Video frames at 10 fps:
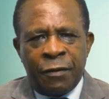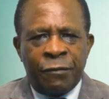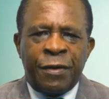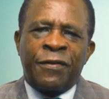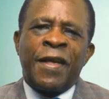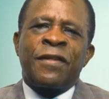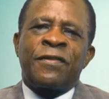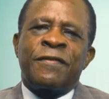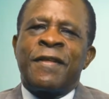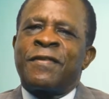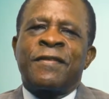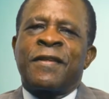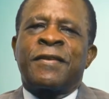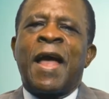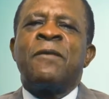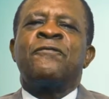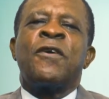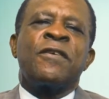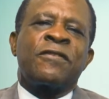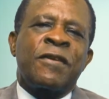when he says this is a time for
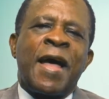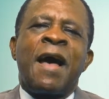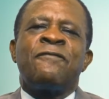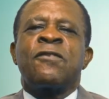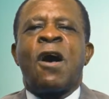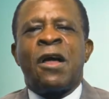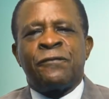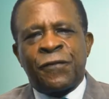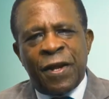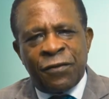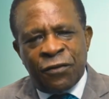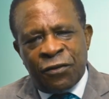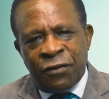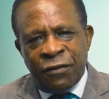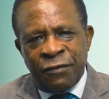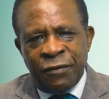us to have confidence,